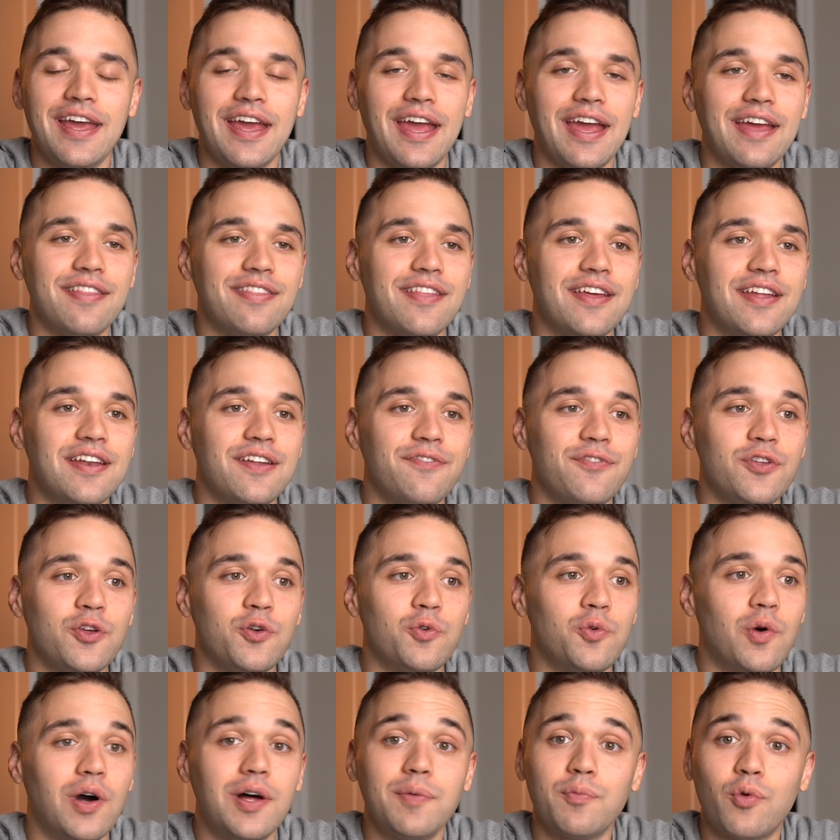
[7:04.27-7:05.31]
And then if you you
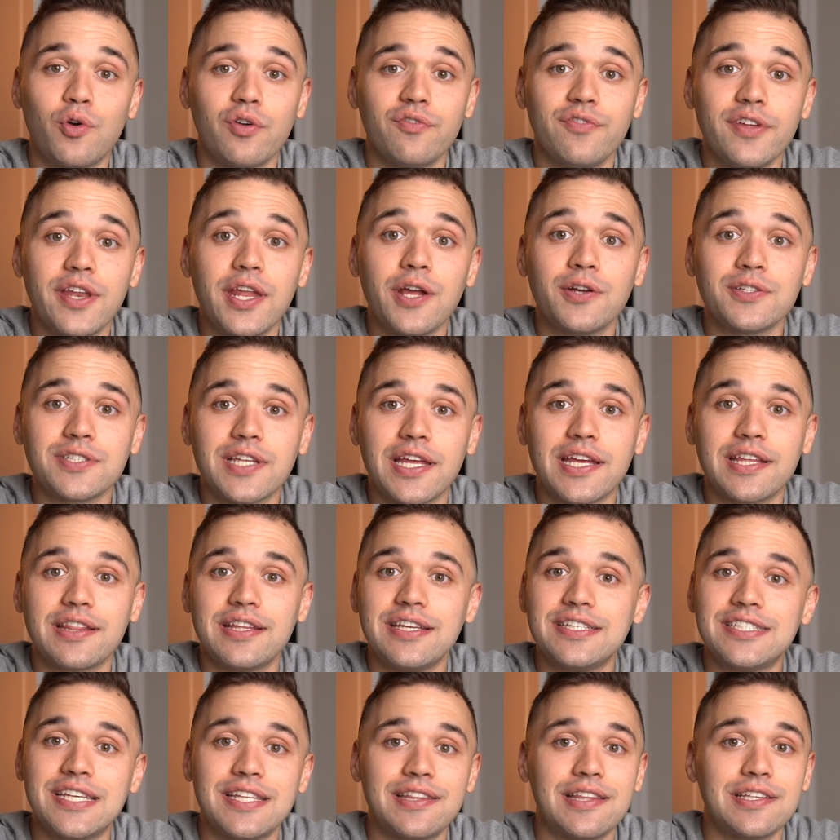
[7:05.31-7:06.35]
want more videos like
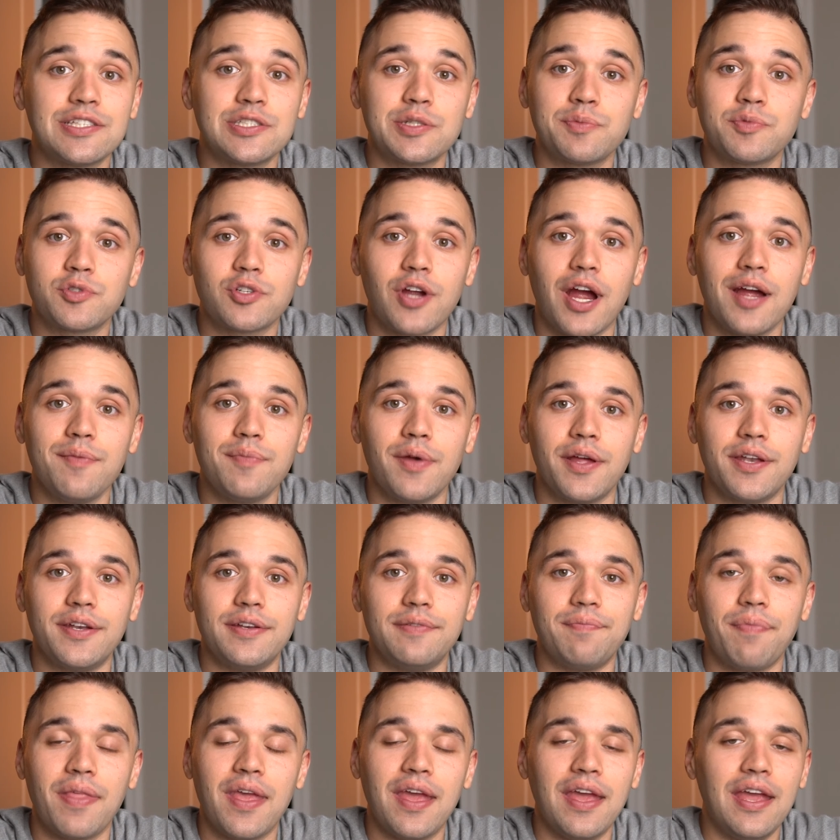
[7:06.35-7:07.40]
these, hit the subscribe button.